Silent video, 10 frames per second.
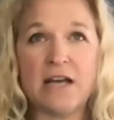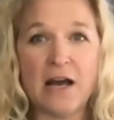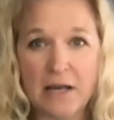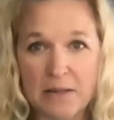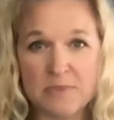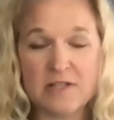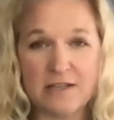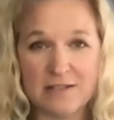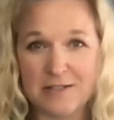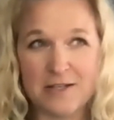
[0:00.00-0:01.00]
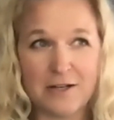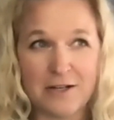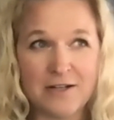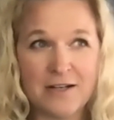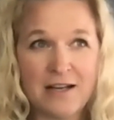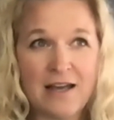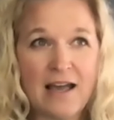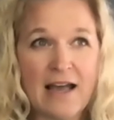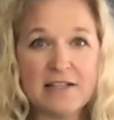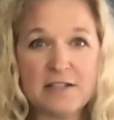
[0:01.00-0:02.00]
times this year
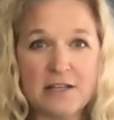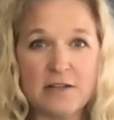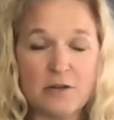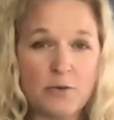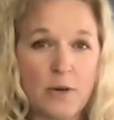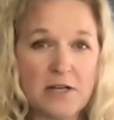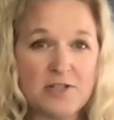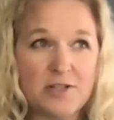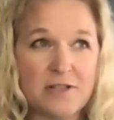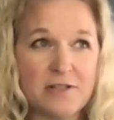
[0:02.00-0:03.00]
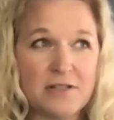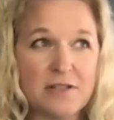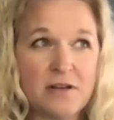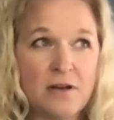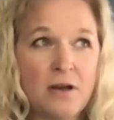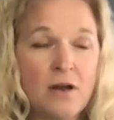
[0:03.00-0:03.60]
asking the questions,